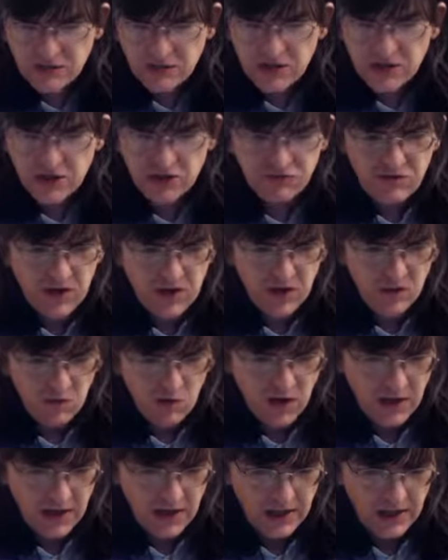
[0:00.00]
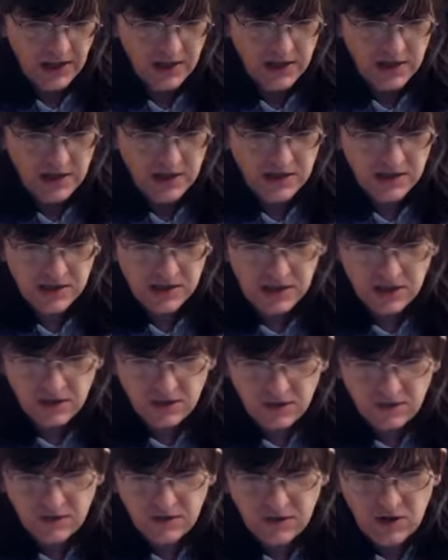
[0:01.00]
bonus for spearmen.
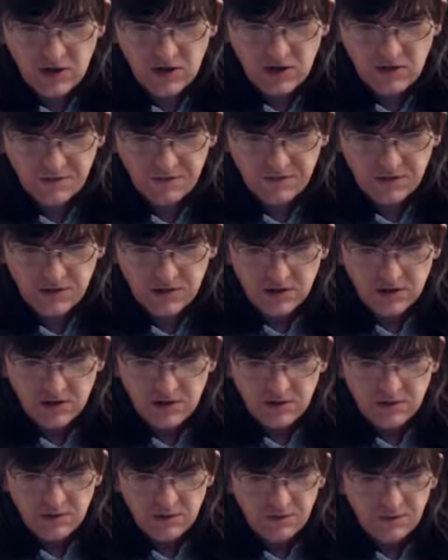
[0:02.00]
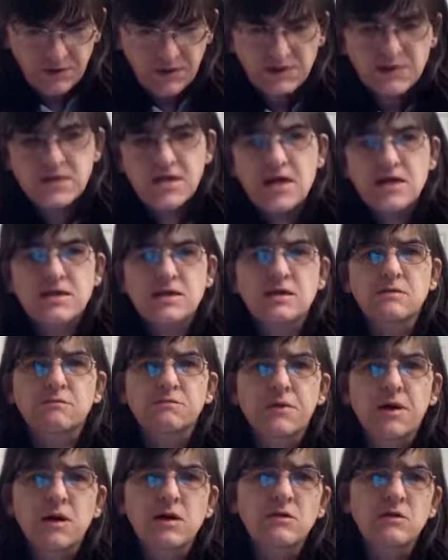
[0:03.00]
I
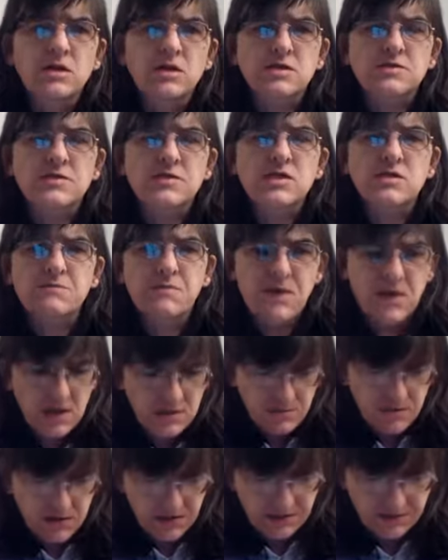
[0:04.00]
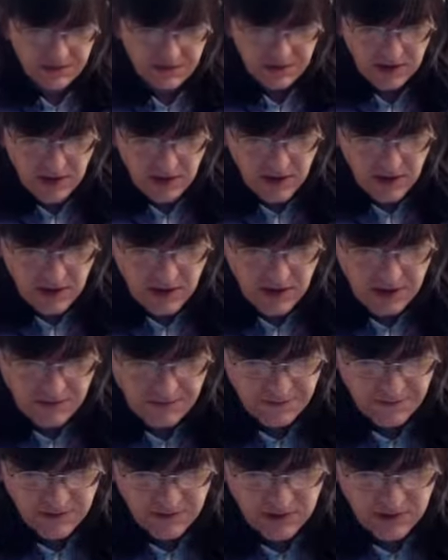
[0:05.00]
believe, I might be wrong,
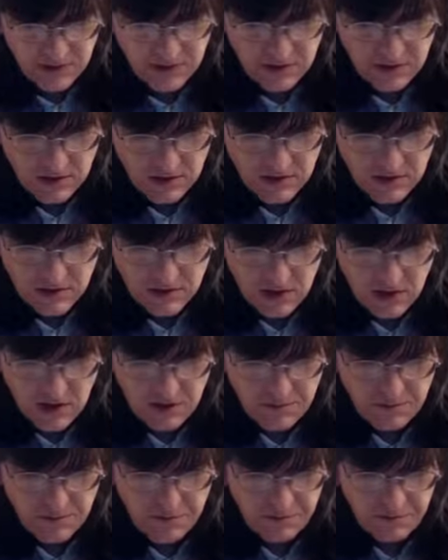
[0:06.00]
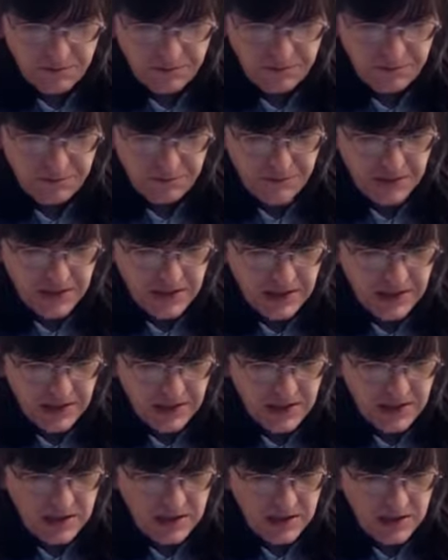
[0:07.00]
spearmen or even
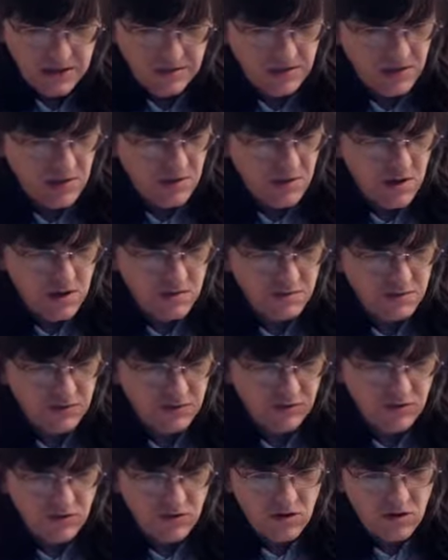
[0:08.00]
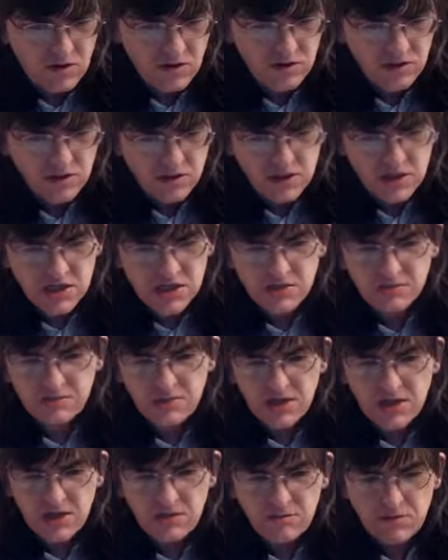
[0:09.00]
high elves, they fight in extra
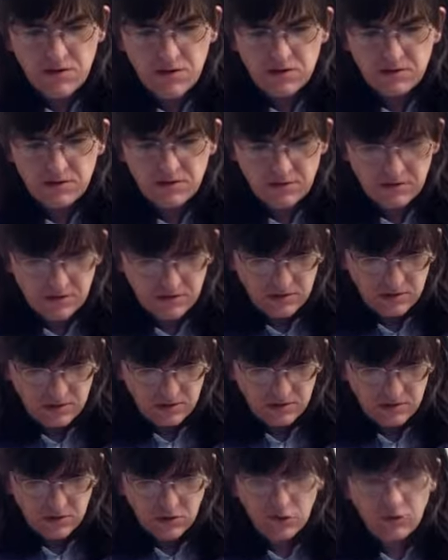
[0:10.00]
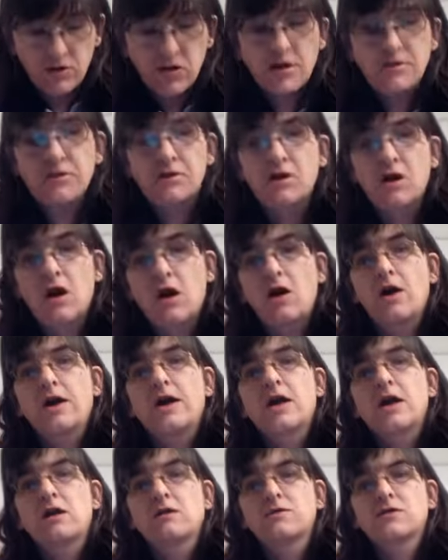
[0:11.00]
ranks. So
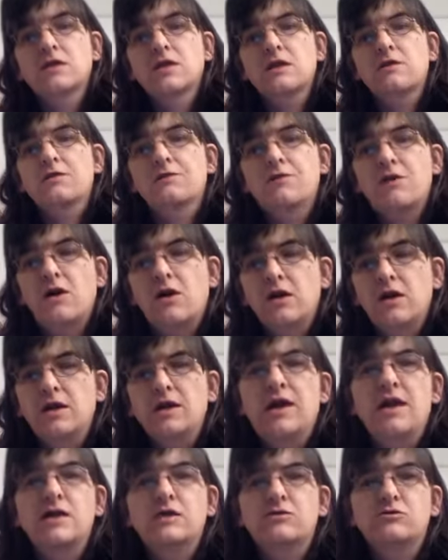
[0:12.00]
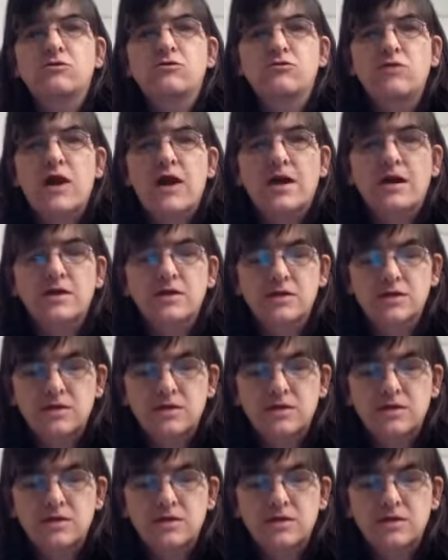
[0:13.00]
spearmen, you've got that extra rank.